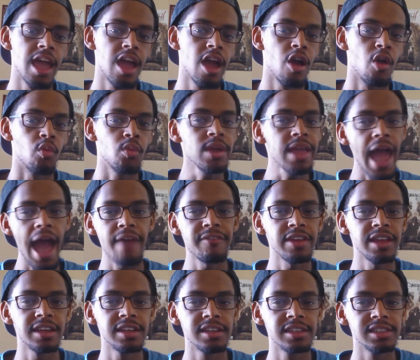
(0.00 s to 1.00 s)
we
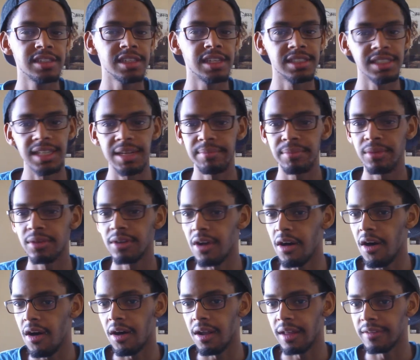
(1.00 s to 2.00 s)
haven't assembled
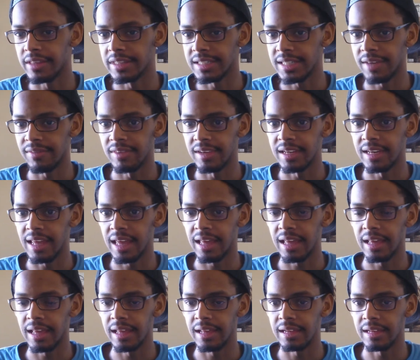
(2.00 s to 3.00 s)
all of the seven
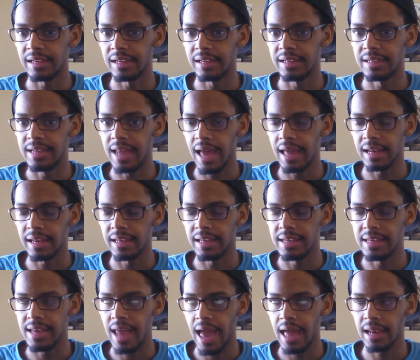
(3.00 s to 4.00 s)

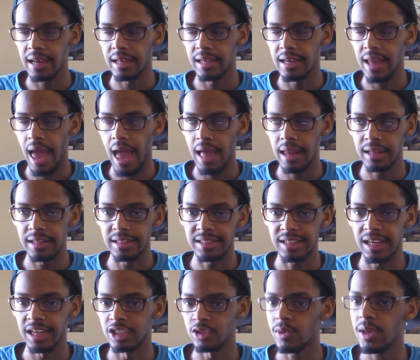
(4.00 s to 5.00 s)
deadly
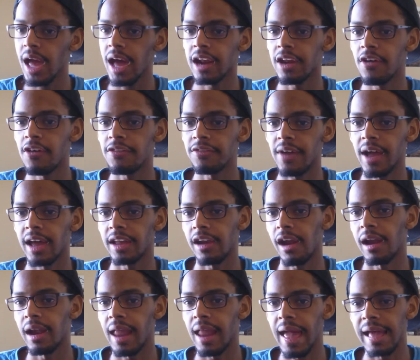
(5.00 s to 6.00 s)
sins. We got to go find our
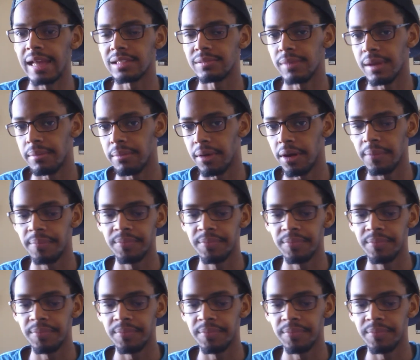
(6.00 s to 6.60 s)
last member.